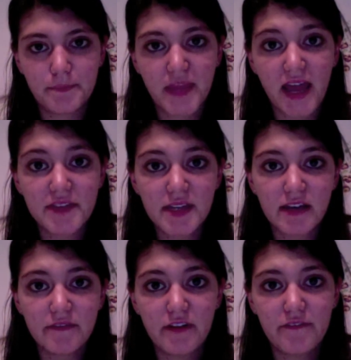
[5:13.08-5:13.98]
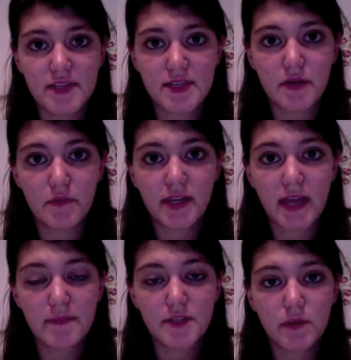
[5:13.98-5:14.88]
At the end of our visit, we
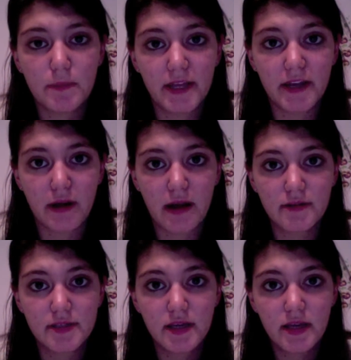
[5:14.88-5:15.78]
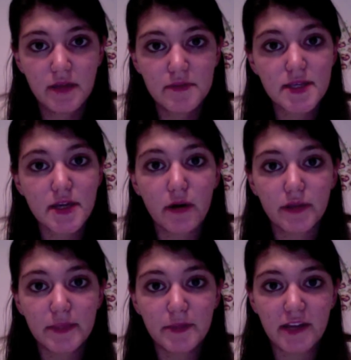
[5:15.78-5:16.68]
came to a playground. It was the
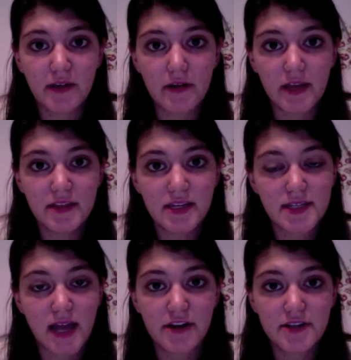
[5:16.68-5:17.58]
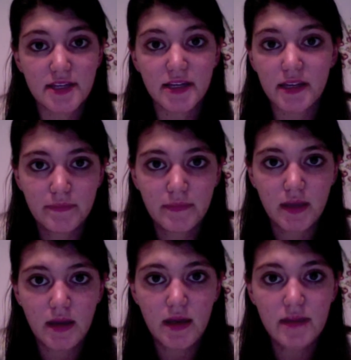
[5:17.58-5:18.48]
only playground in the entire city.
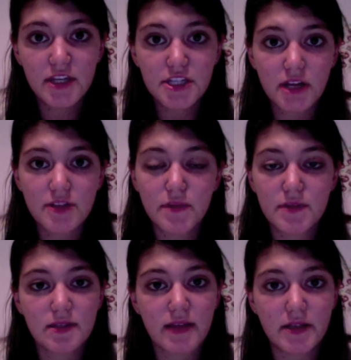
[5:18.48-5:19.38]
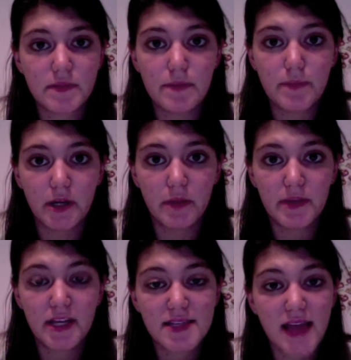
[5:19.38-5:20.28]
This shelter was allowed to be built
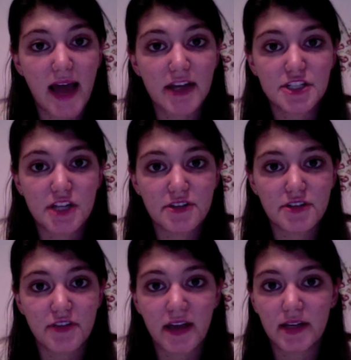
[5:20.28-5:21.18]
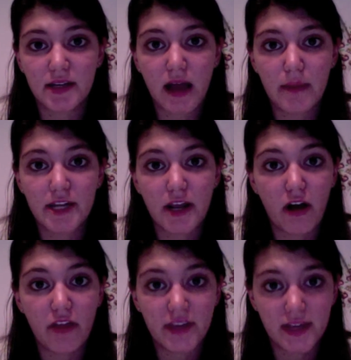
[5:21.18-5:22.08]
because it had a shelter that could accommodate
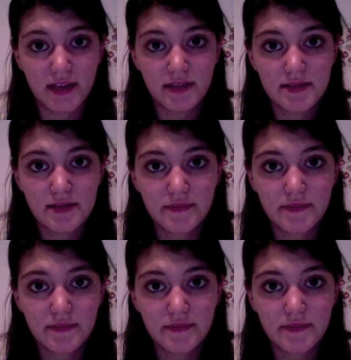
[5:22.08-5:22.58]
all the kids.